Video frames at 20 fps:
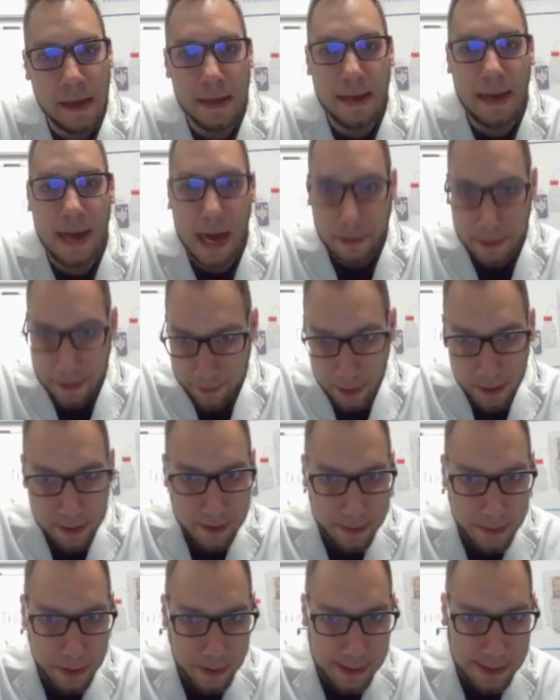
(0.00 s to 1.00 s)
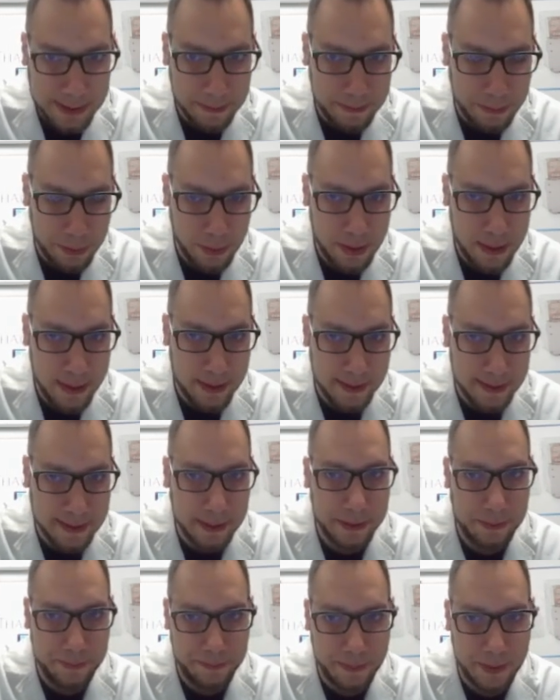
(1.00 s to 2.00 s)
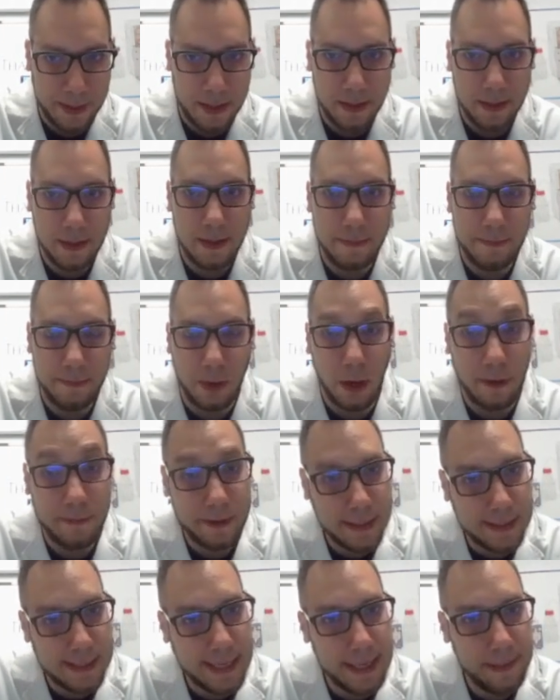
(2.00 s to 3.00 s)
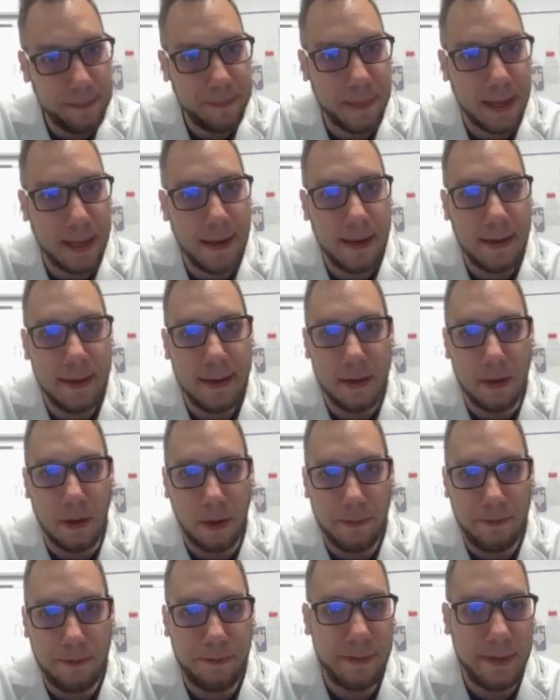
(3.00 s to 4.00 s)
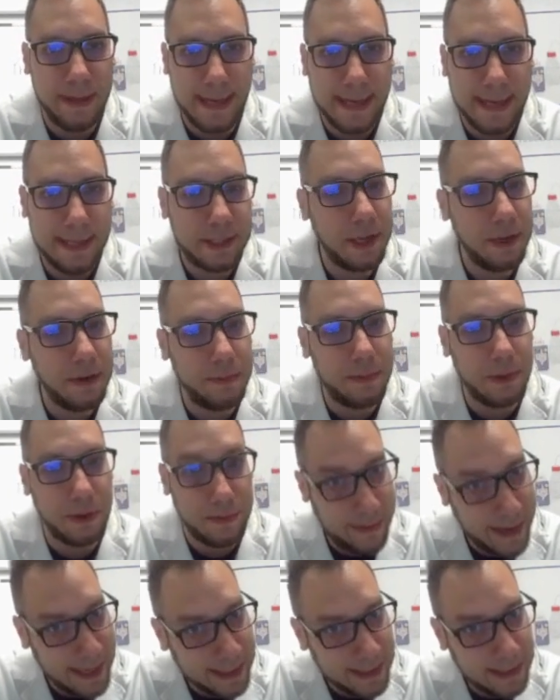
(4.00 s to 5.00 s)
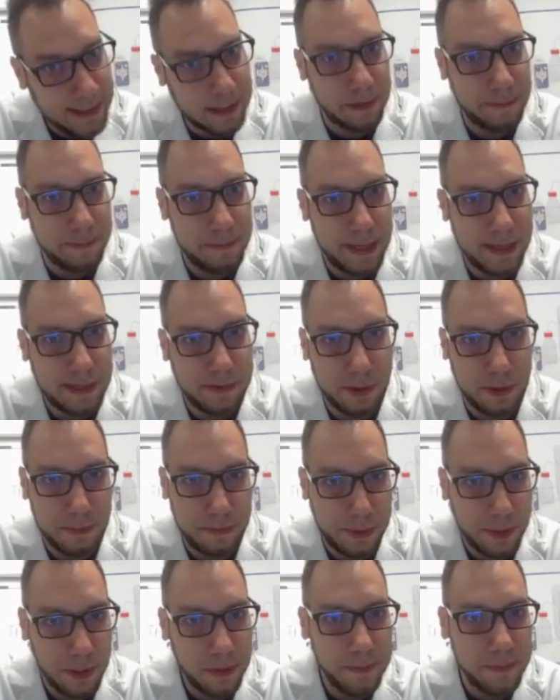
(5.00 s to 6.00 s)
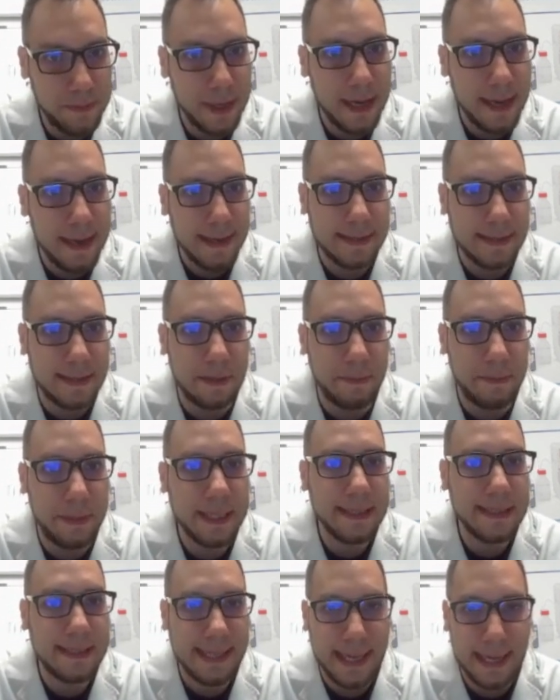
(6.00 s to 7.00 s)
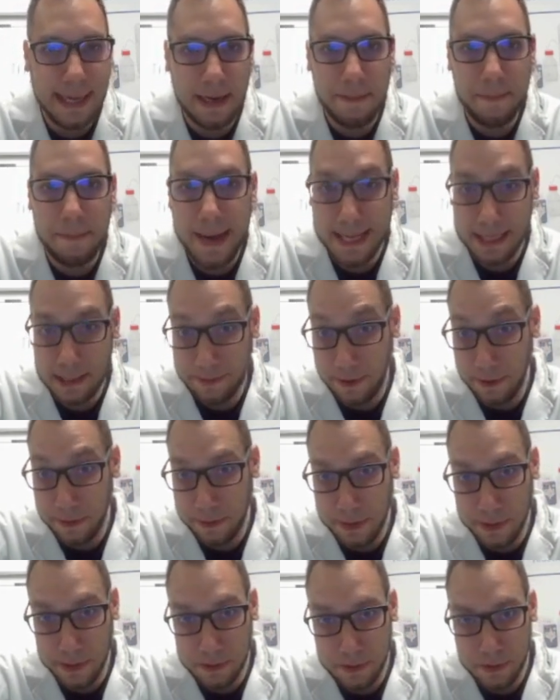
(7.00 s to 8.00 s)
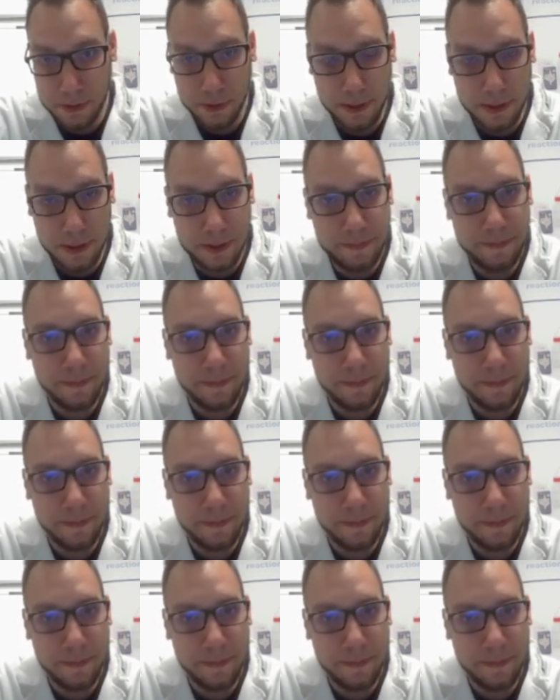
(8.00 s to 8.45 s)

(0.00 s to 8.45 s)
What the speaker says: However, the most important novelty of the H-Cube Advance compared to the Pro is the built-in mass flow controller.